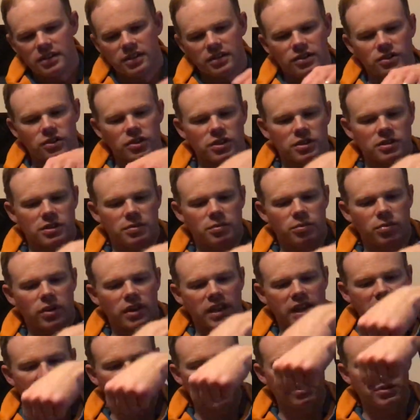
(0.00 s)
You just pull
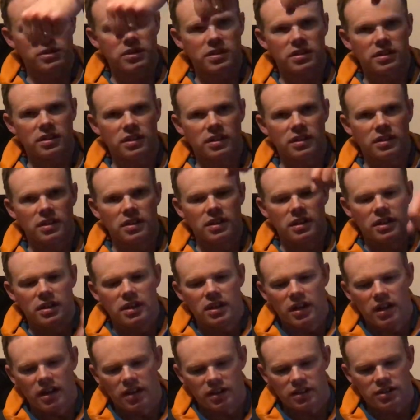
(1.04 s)
it out,
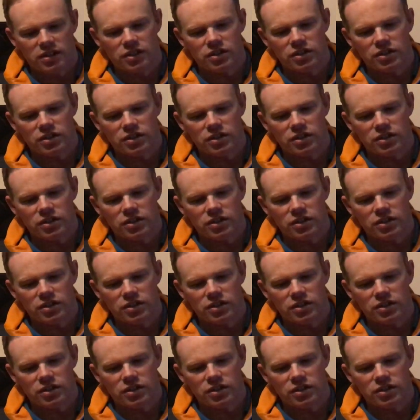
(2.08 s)
and it's